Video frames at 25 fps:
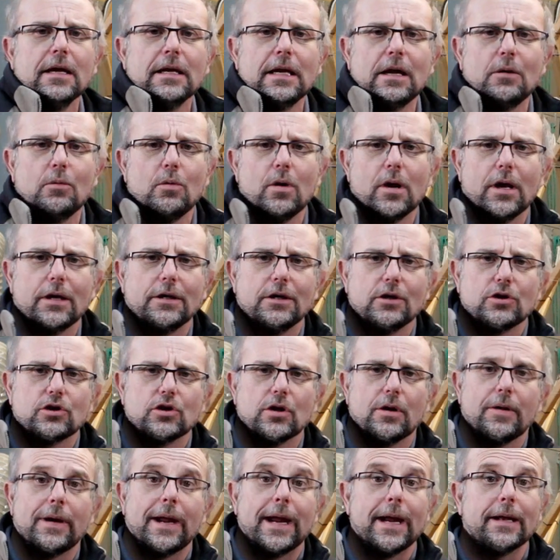Now while I did
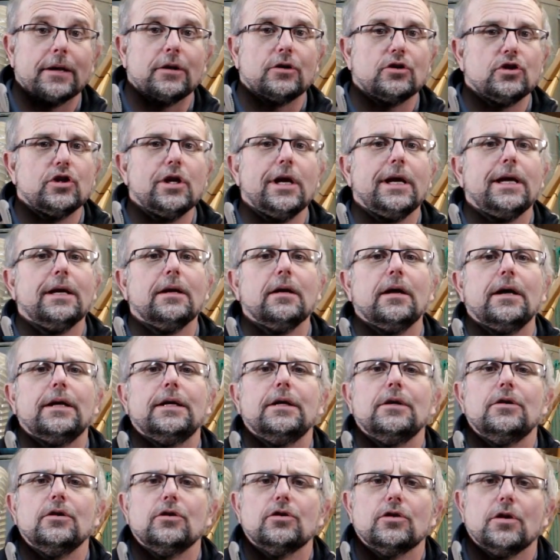show how to check it, I didn't